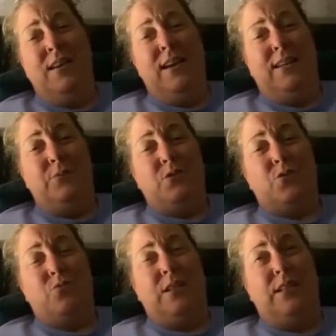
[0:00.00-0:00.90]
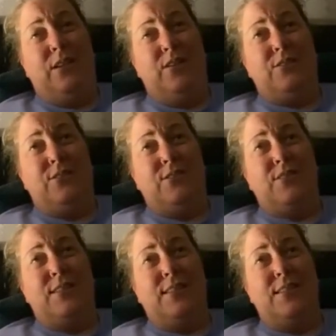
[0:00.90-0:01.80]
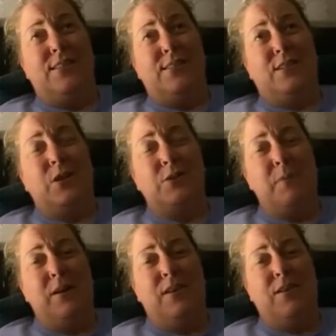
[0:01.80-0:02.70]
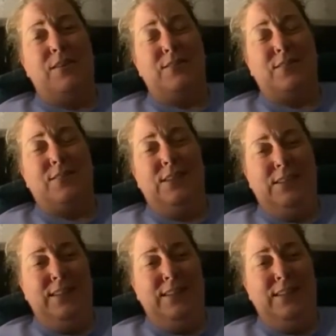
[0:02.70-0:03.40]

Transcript: and it was just really nice just to close my eyes and